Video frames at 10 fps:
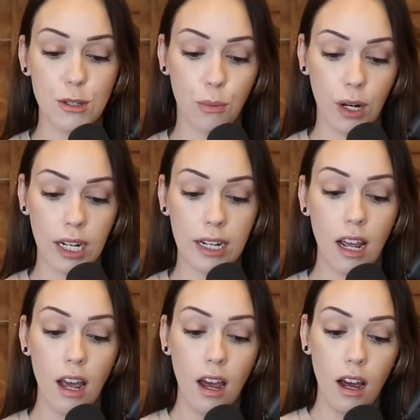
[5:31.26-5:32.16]
printed
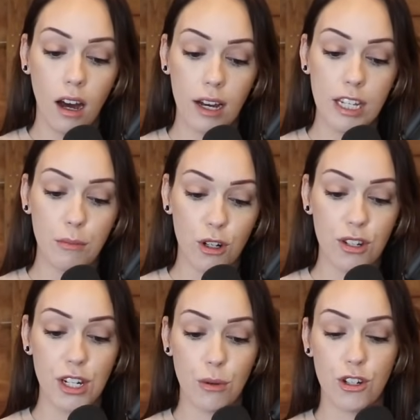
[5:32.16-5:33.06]
on the
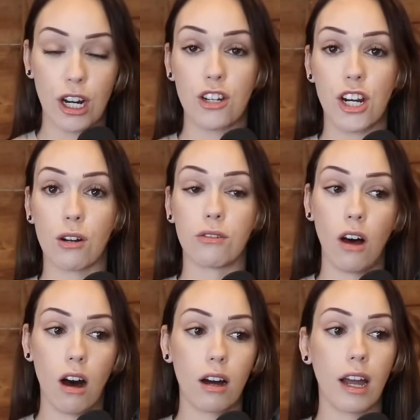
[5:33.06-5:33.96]
emergency restraint chair
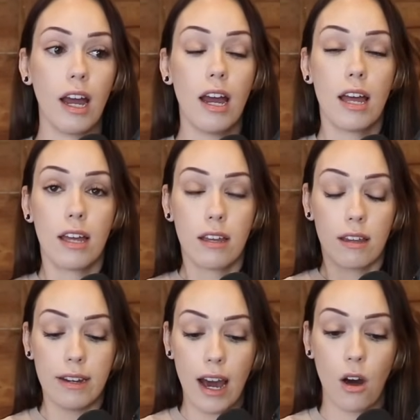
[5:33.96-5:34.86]
log.
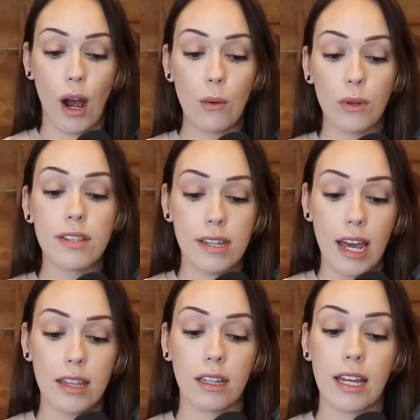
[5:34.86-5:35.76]
Now, I will say
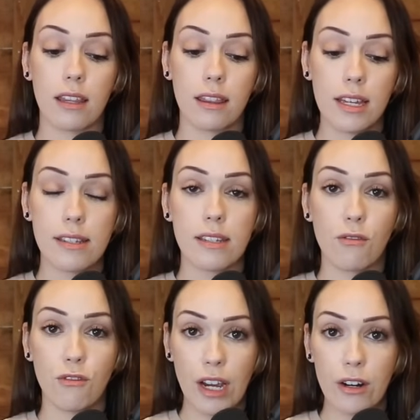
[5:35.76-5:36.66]
that like this is a
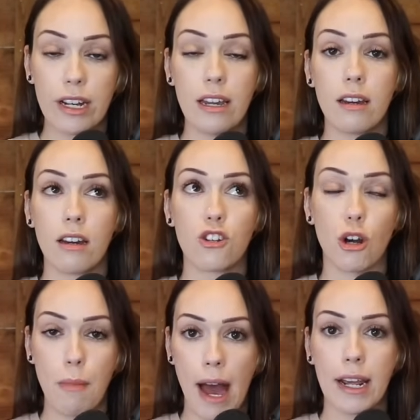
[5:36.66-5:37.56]
very
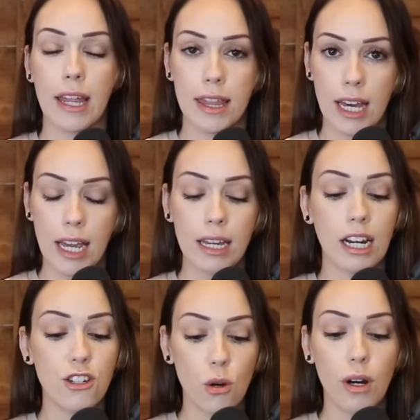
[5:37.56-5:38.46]
traumatic thing, and I
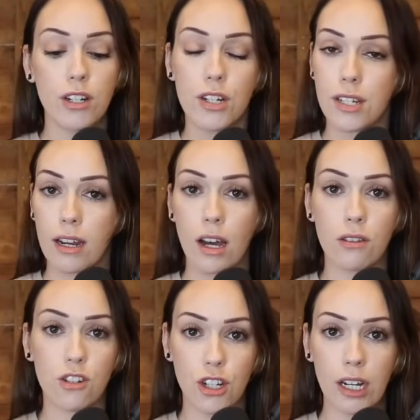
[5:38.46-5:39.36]
don't understand how the
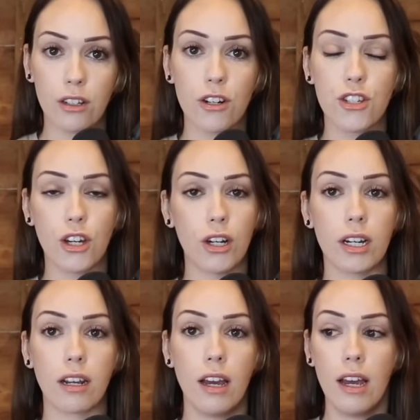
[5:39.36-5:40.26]
jailers
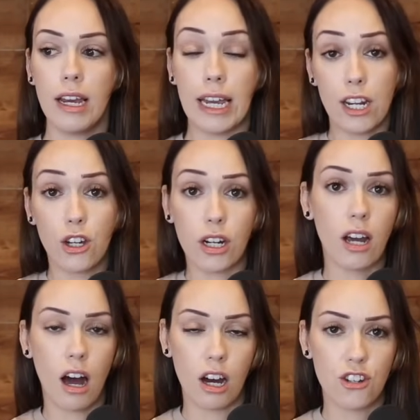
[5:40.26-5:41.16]
could, in good
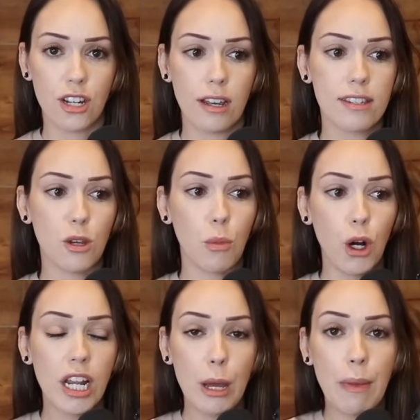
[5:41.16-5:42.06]
conscience,
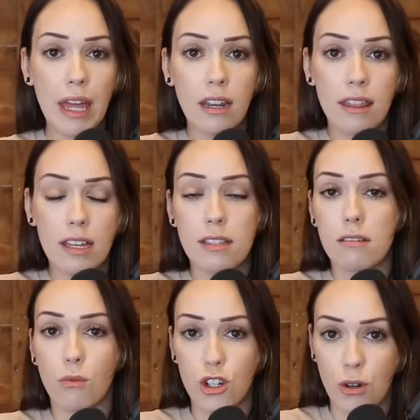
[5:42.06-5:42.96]
put him in this
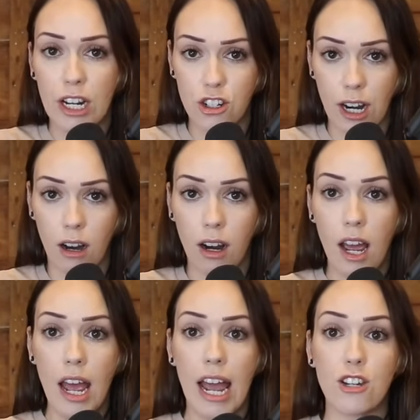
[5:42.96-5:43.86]
restraint chair
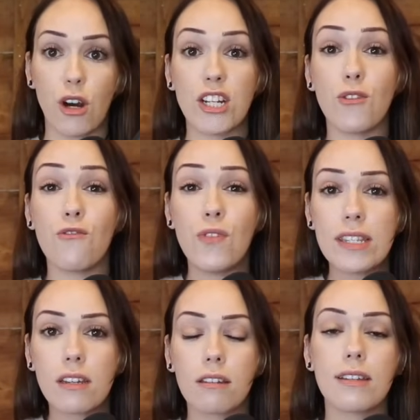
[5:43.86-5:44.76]
and try to
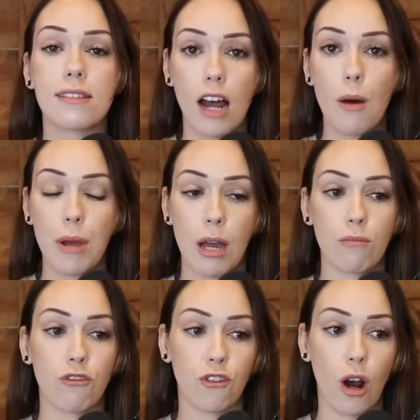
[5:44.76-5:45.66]
physically stop him
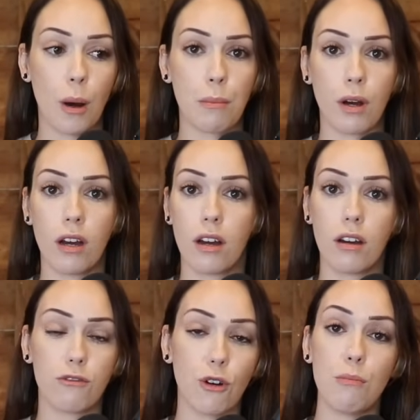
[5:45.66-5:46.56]
from
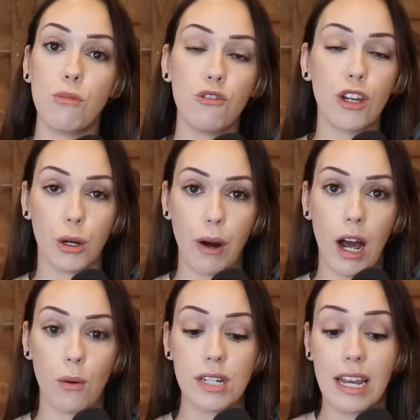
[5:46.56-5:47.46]
moving
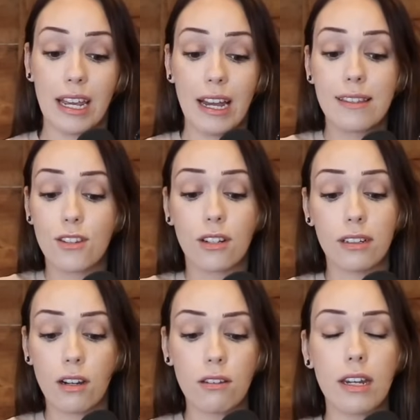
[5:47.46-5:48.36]
around. It's
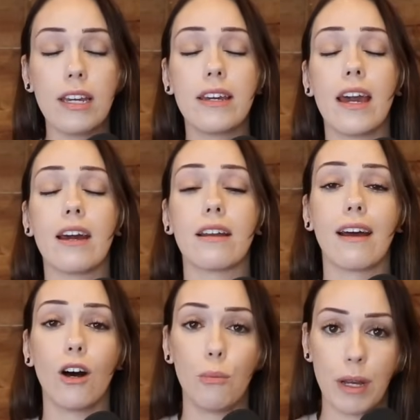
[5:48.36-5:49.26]
clear that he can't
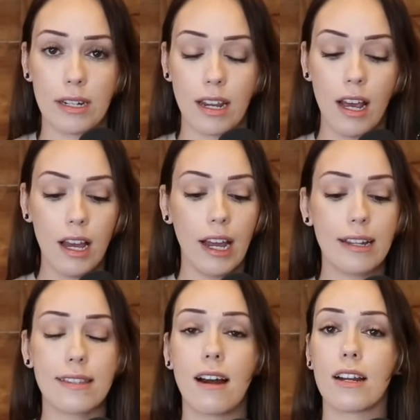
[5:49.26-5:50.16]
help it.
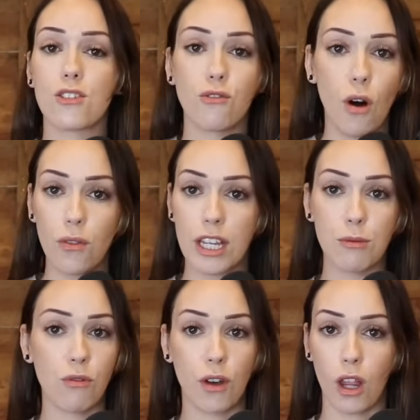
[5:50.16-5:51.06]
It's not his fault that he's
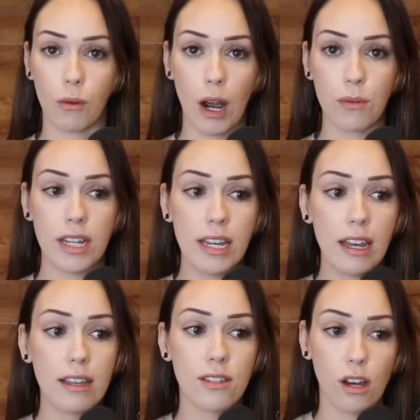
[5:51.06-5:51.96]
moving all around. He
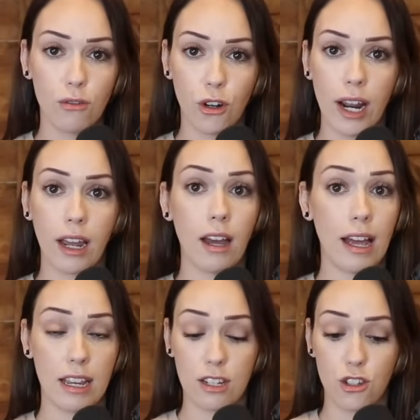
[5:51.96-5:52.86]
is suffering
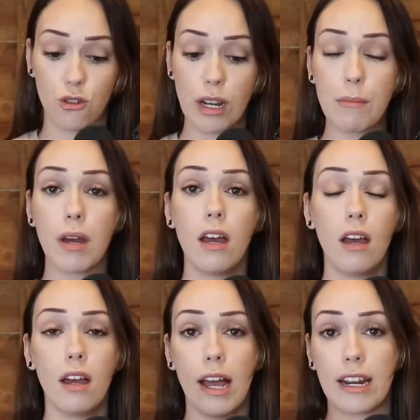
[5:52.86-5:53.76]

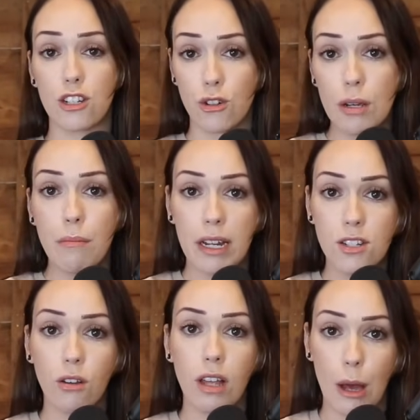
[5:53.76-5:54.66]
an extreme
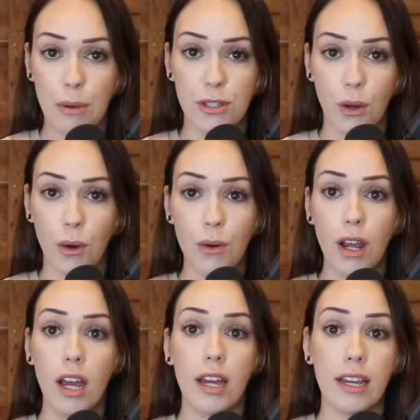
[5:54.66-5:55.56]
mental episode.
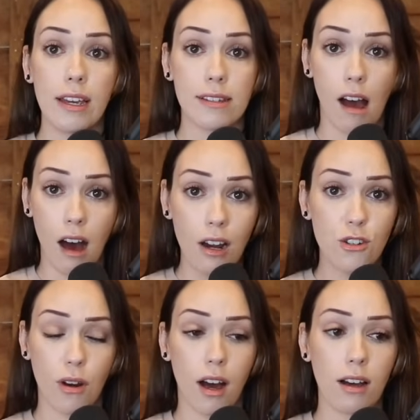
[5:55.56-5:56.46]
He is on
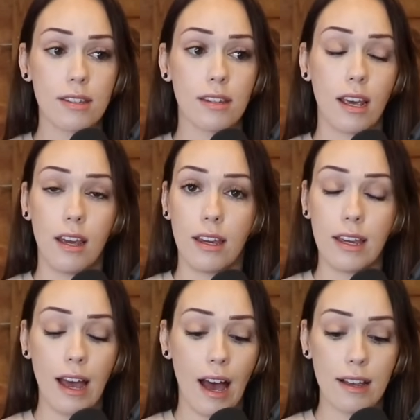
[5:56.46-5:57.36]
drugs.
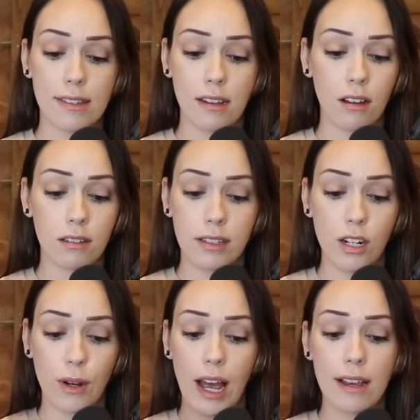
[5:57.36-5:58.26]
He has
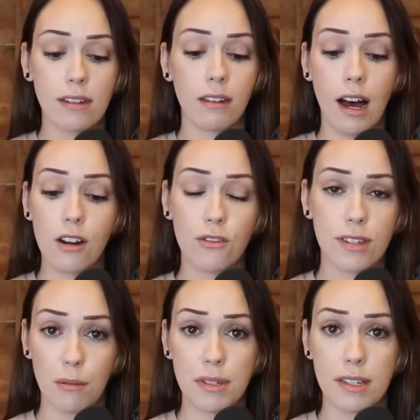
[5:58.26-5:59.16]
a lot of
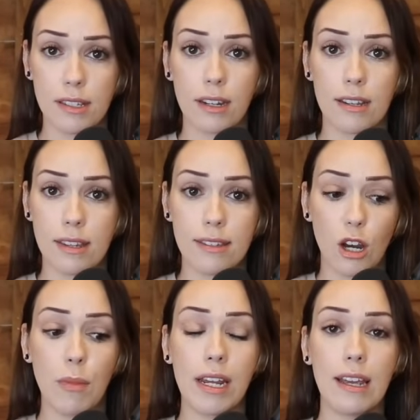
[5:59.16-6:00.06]
substances in his
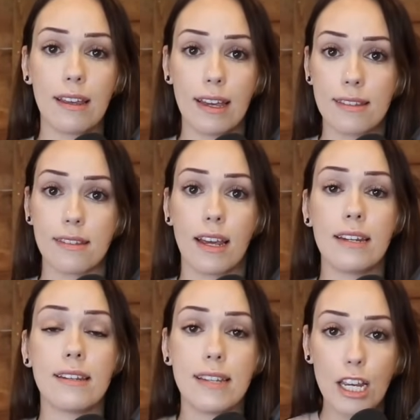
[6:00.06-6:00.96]
system, and he is
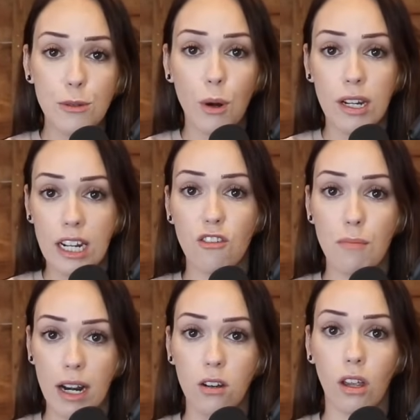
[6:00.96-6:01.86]
in desperate need of
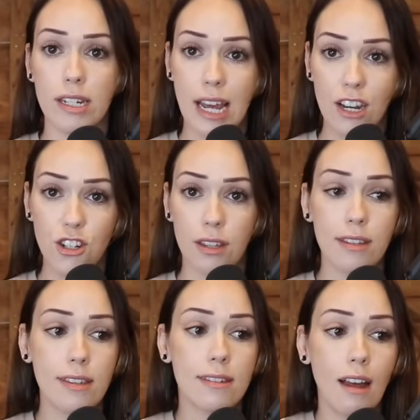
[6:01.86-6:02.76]
medical attention. This
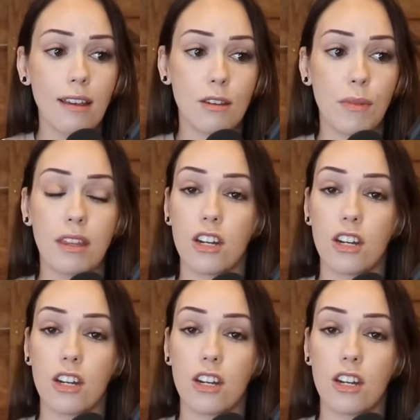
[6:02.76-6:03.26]
is not something that